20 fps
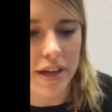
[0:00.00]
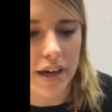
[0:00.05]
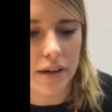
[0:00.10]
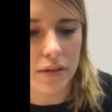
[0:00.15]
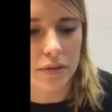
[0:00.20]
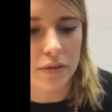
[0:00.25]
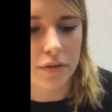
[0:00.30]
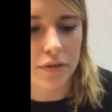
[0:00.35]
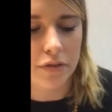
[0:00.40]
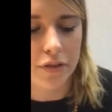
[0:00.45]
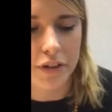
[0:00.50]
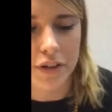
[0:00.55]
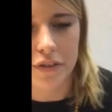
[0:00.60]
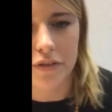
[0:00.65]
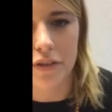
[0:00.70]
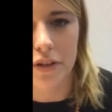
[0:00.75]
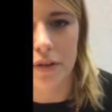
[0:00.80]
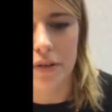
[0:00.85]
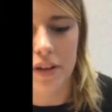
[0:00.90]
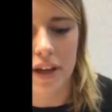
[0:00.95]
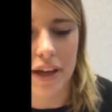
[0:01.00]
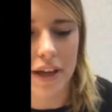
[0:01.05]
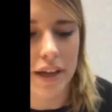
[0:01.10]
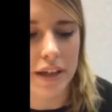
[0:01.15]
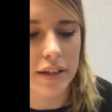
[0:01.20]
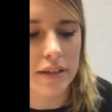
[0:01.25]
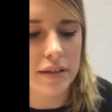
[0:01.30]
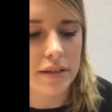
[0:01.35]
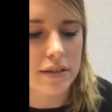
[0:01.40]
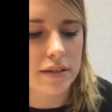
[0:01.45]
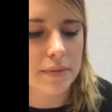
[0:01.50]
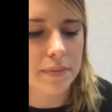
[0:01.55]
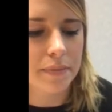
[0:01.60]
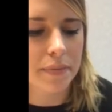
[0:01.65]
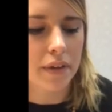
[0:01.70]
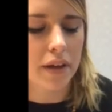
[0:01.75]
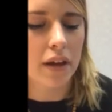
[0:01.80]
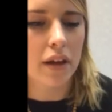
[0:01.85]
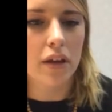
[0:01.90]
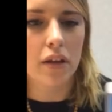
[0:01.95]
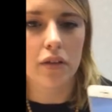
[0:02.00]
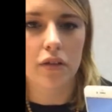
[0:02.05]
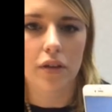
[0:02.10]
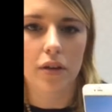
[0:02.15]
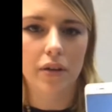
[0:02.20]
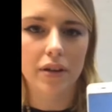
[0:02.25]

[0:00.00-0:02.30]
down for a few seconds. So